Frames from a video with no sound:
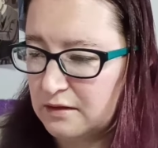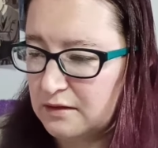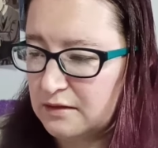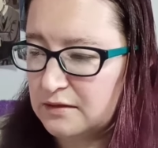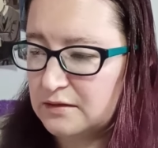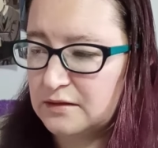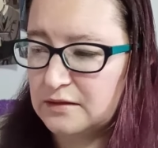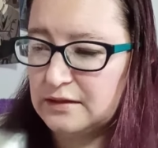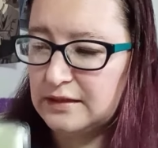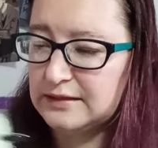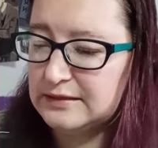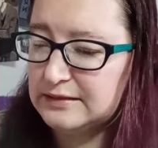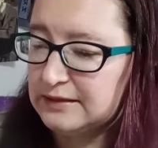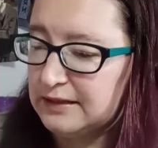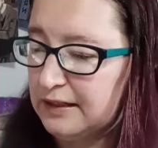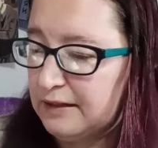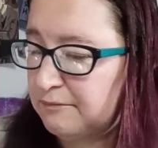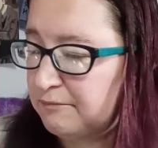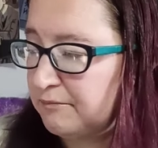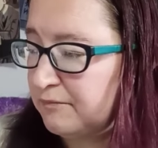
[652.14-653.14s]
so let's
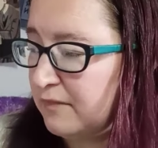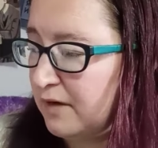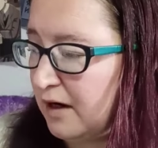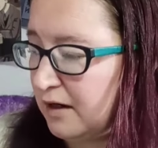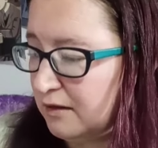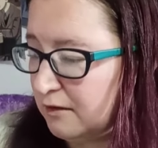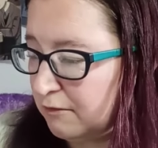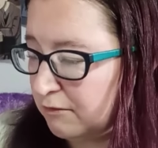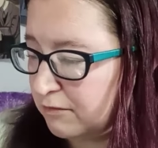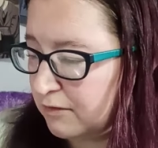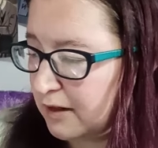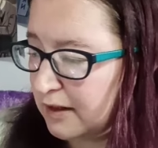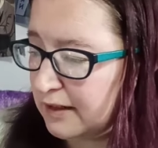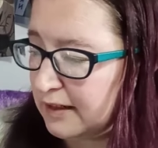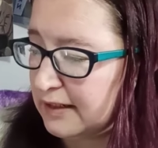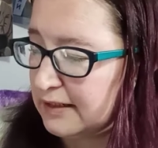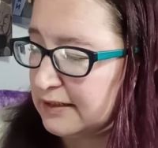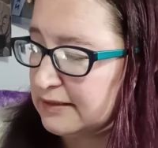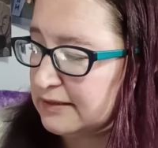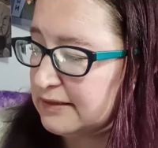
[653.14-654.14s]
see. On the front,
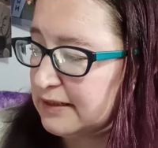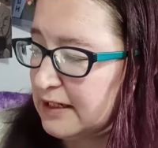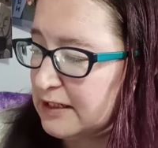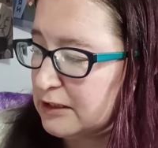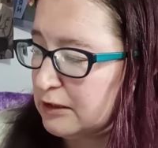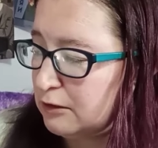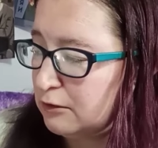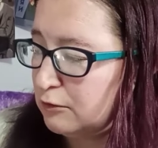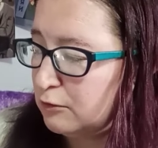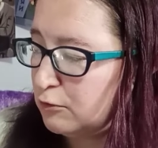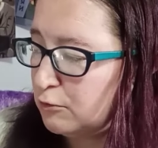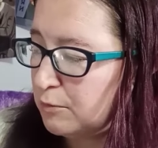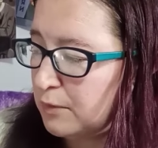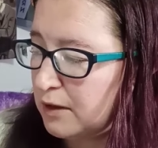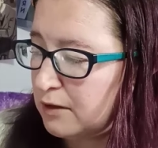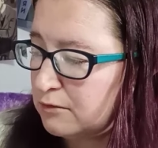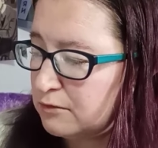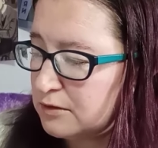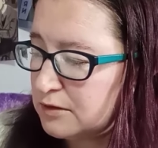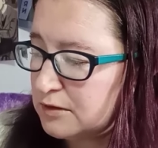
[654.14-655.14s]
it says
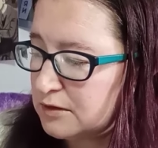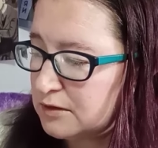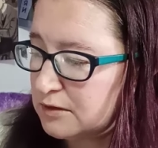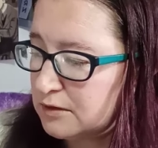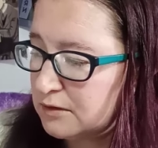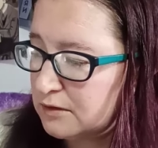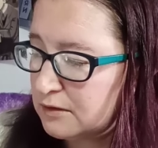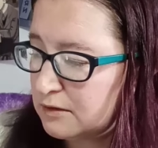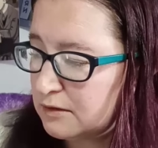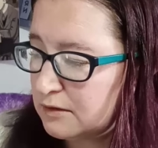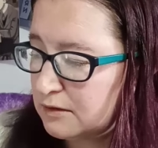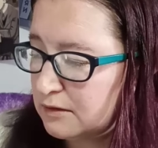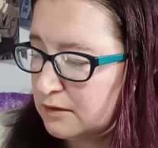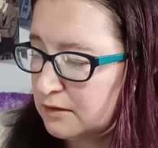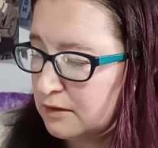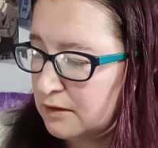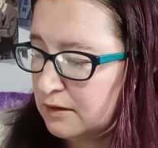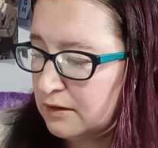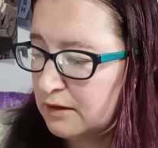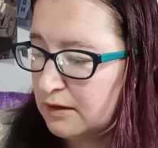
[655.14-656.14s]
Lumos
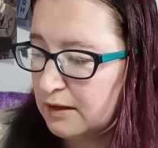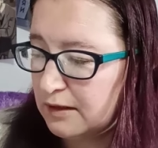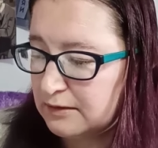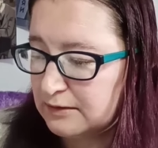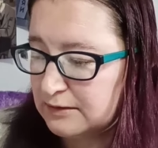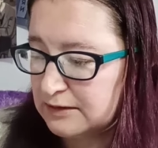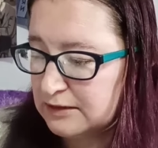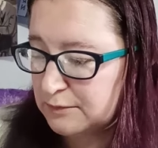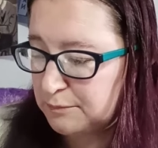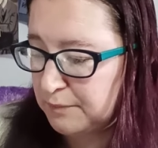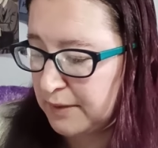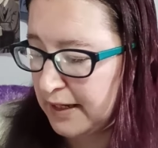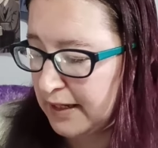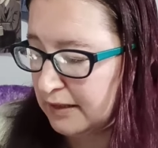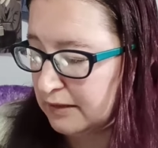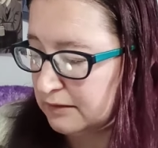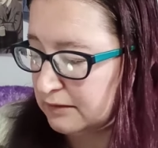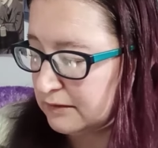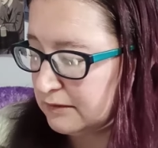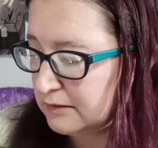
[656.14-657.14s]
and
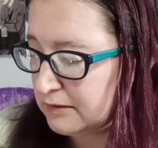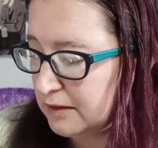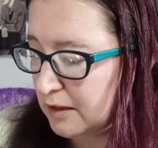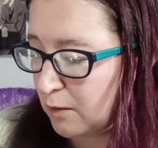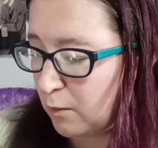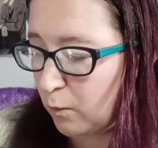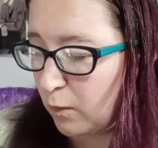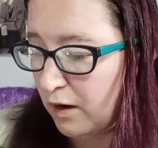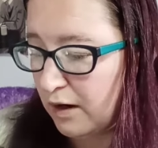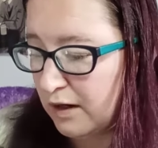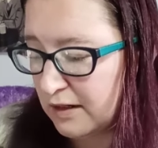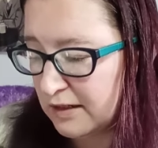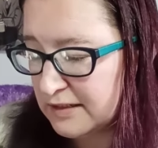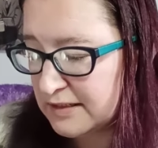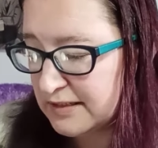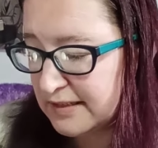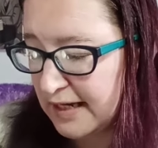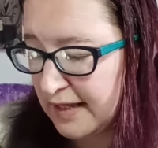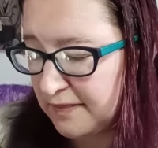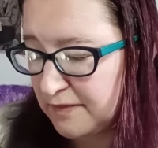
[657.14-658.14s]
spells
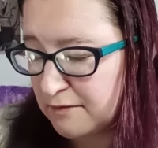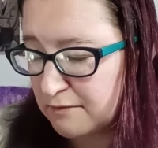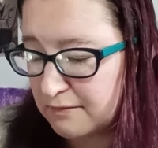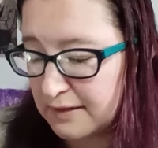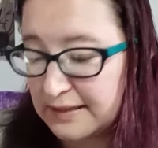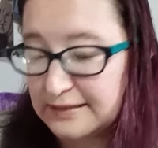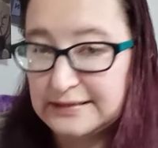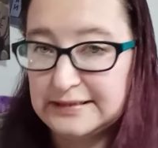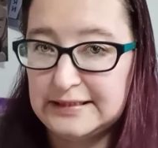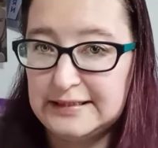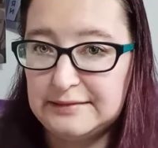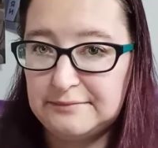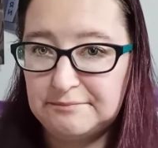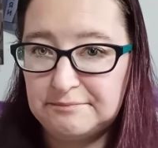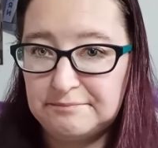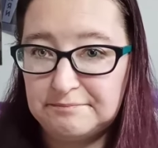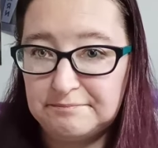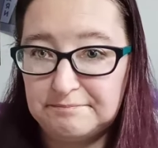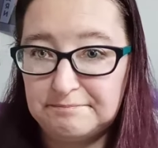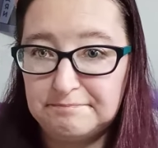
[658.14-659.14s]
Wands at the ready.
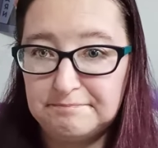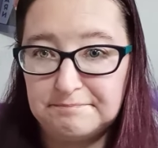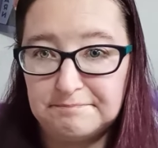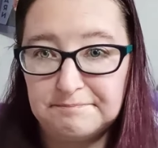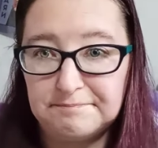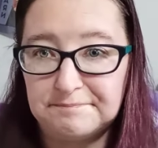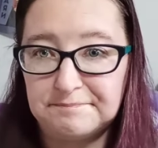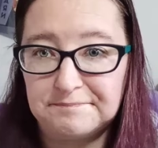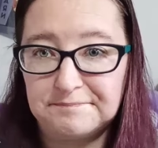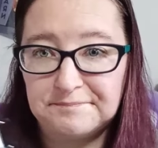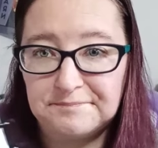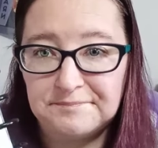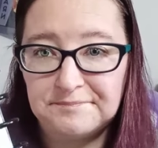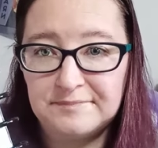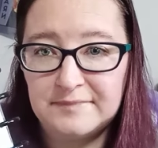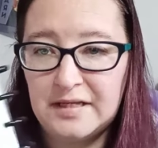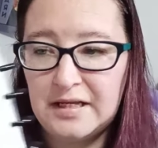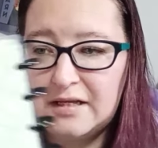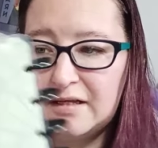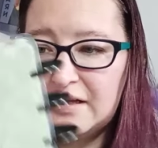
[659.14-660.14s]
Mm -hmm.
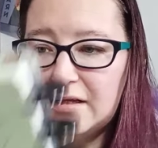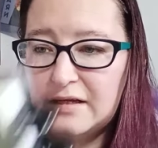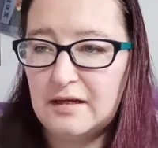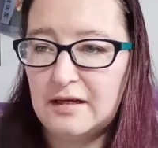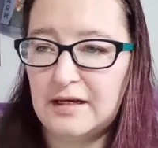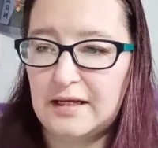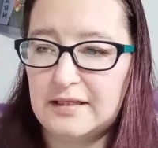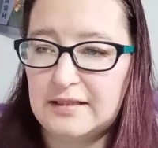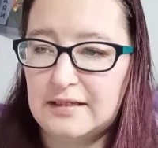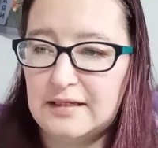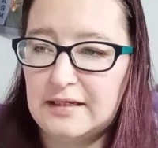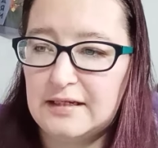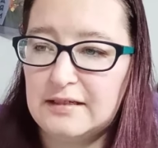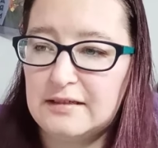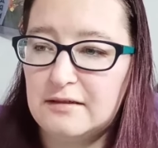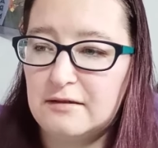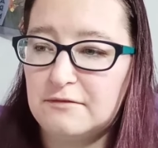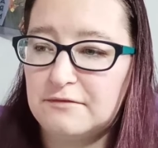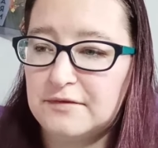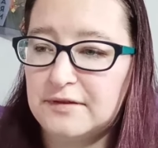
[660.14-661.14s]
And then
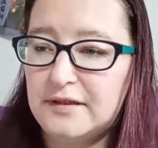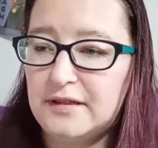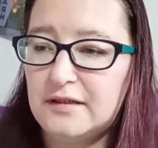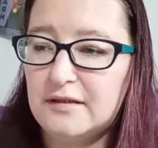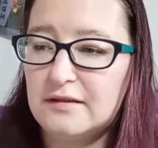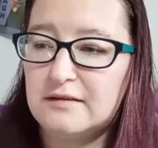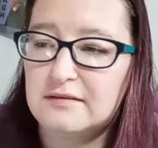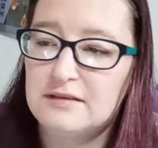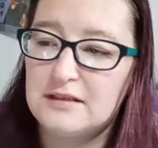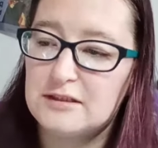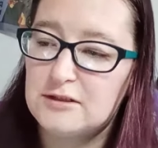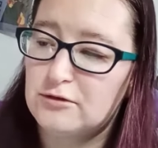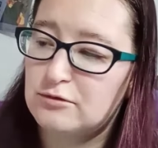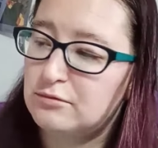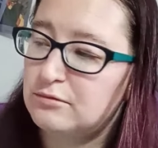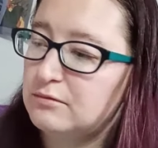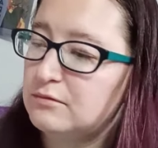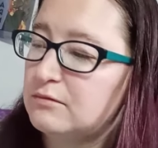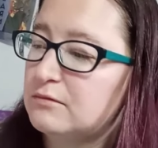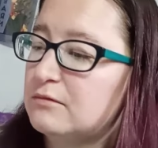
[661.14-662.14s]
over here, it says,
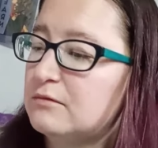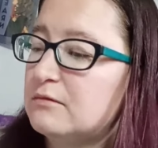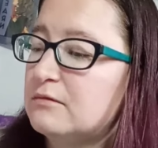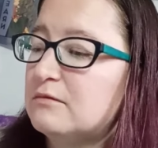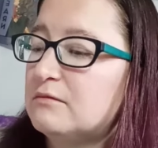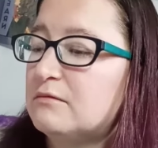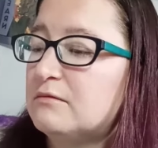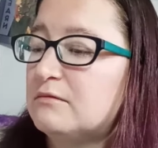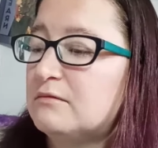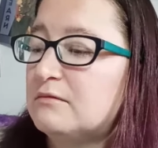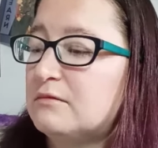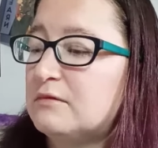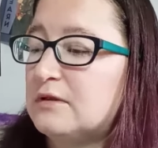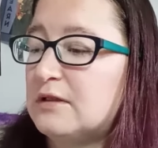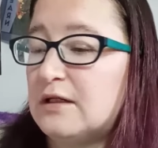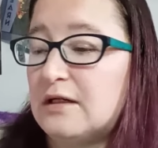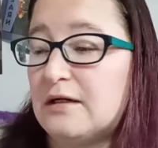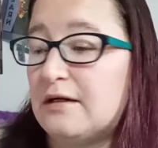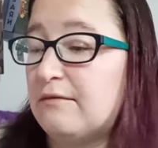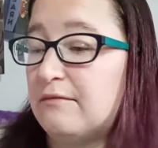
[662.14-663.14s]

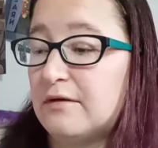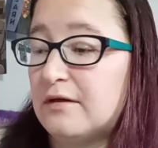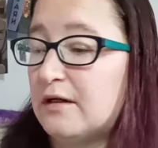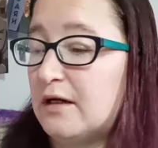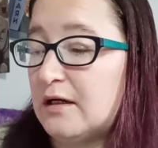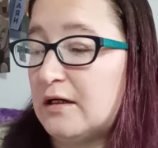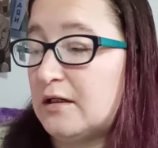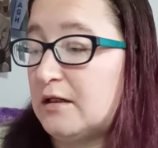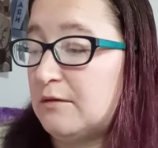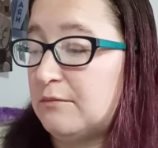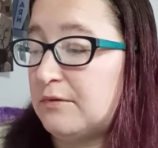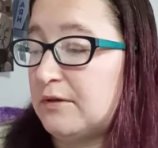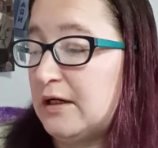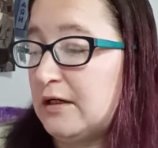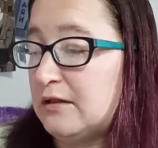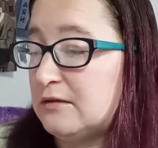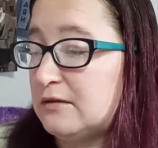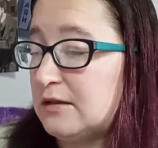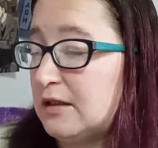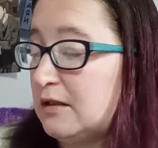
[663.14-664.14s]
all right, we're not going to
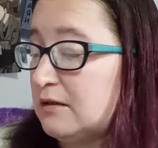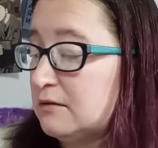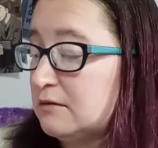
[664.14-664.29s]
pronounce that